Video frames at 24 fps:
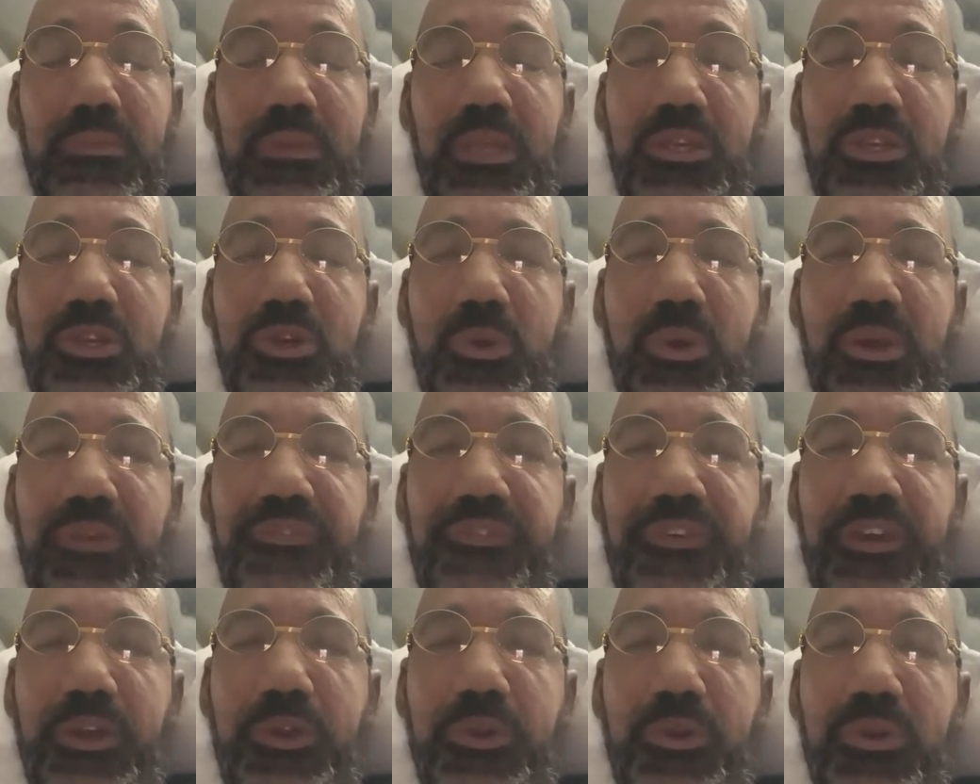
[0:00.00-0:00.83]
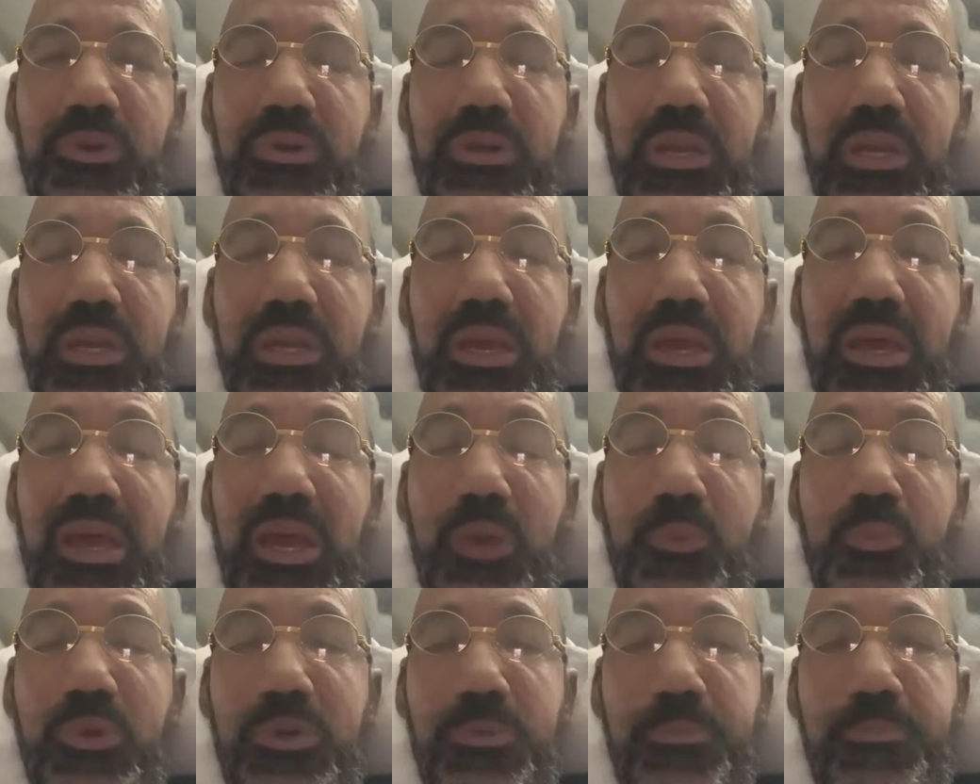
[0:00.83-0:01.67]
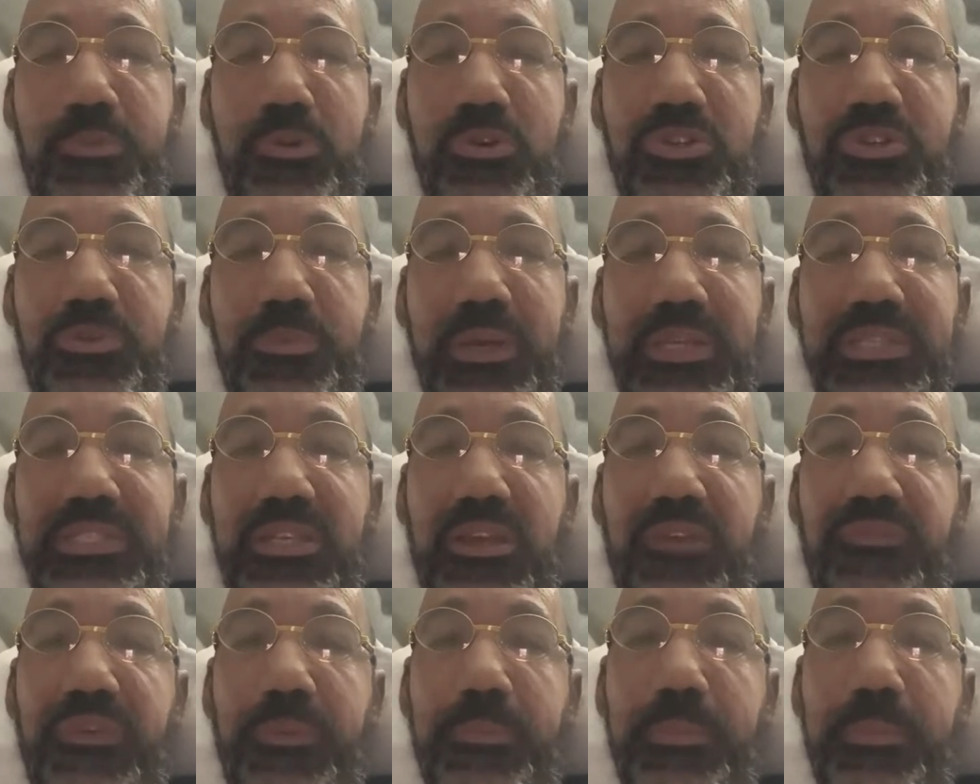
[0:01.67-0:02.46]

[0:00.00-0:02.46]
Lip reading: I figured I wouldn't push myself.